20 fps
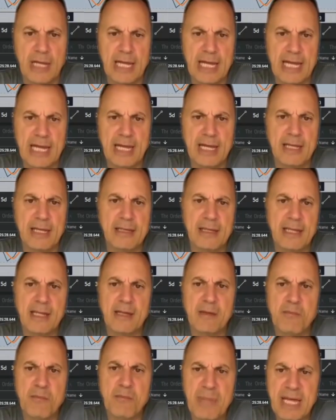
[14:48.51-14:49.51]
And
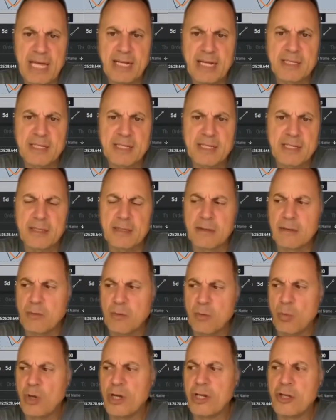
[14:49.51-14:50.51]
it makes
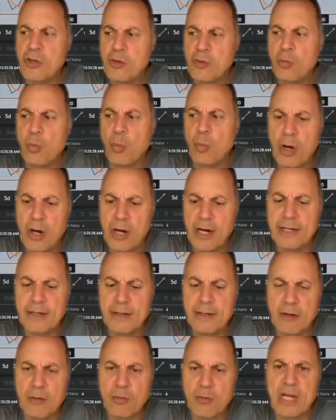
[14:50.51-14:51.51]
what you want
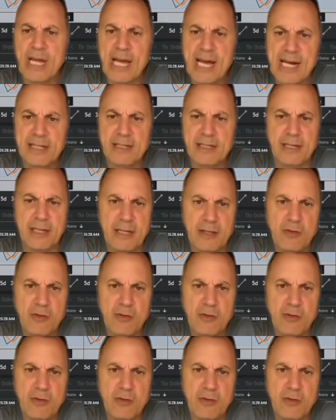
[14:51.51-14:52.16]
a reality.